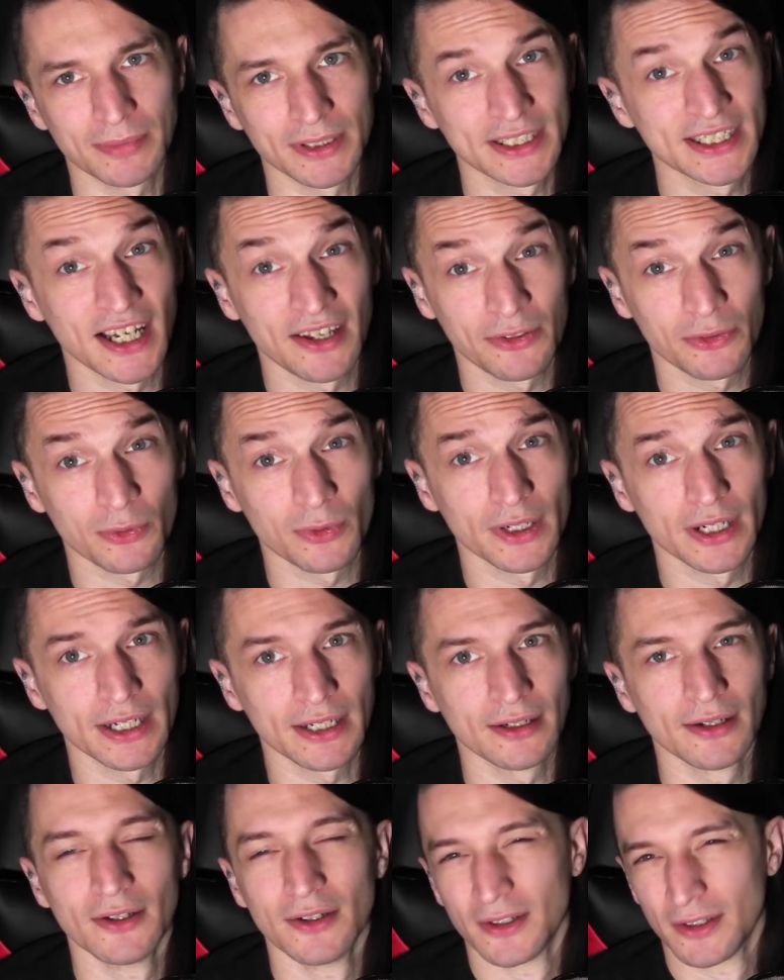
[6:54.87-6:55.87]
But day
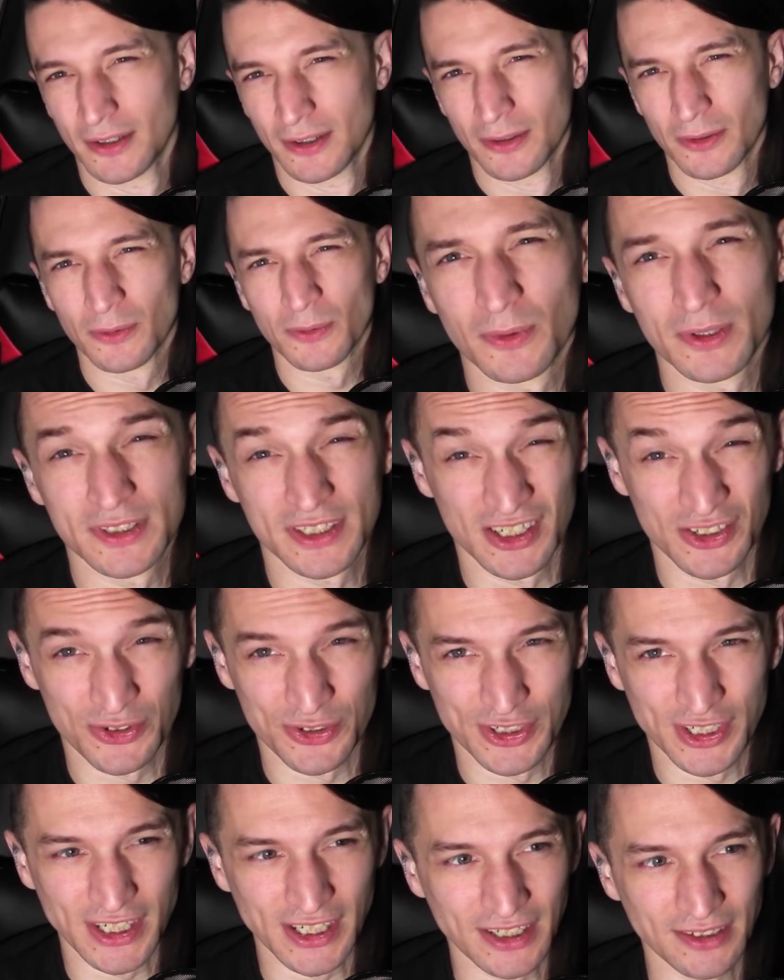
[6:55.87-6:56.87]
3 was
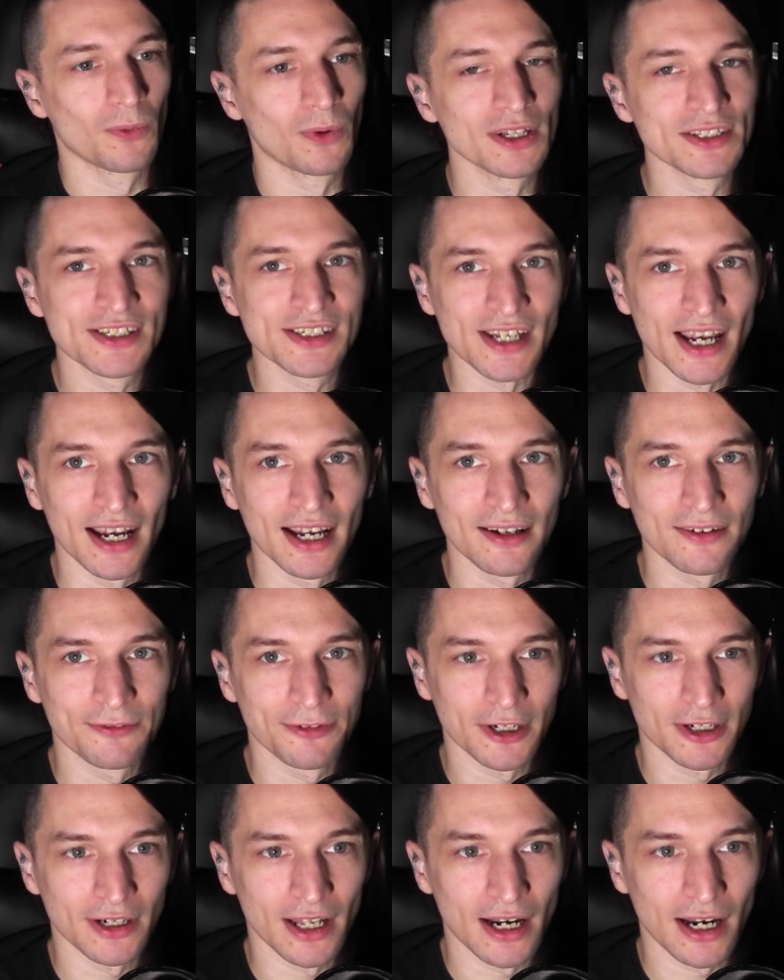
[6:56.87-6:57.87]
interesting. Once I
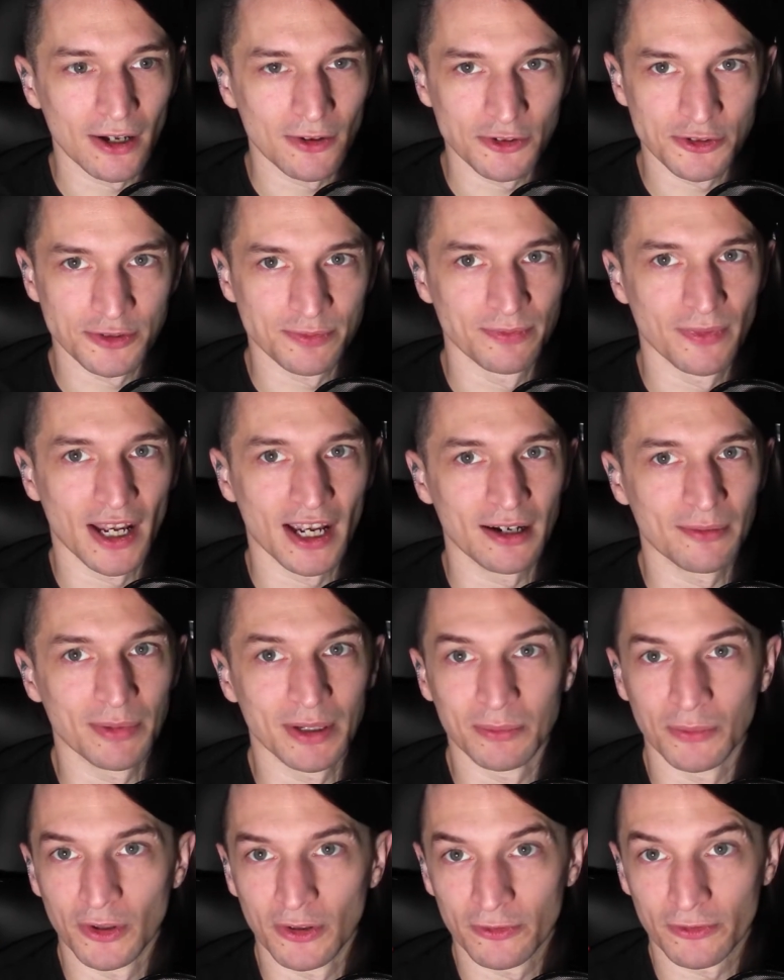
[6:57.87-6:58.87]
figured out I had
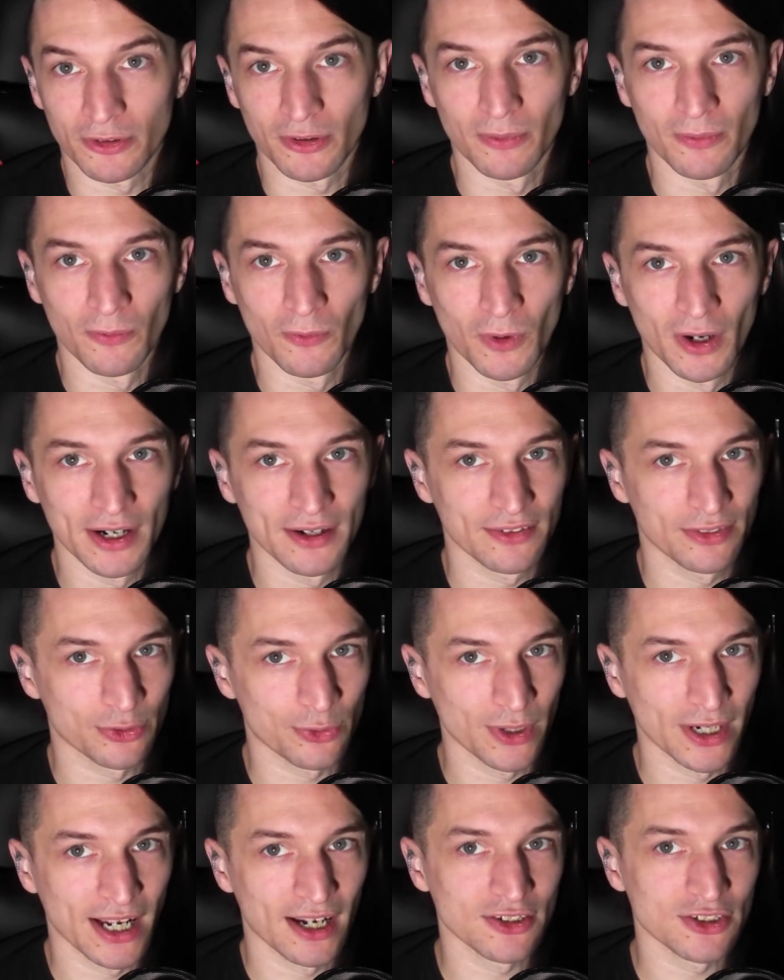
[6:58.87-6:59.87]
been moved from
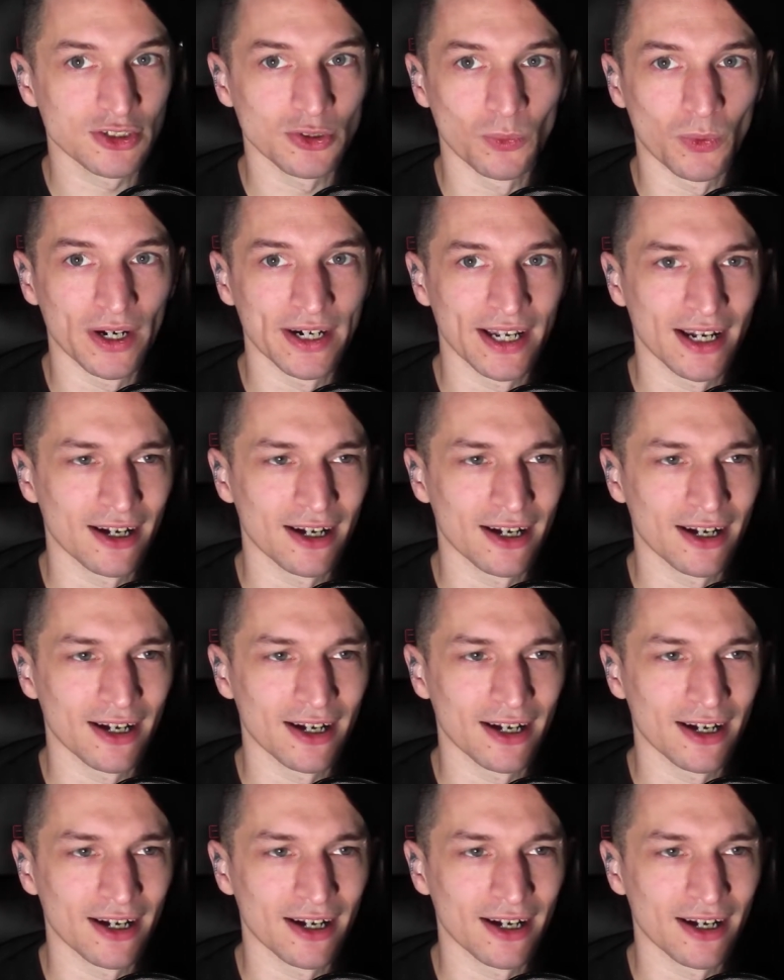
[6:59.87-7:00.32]
3 house to 1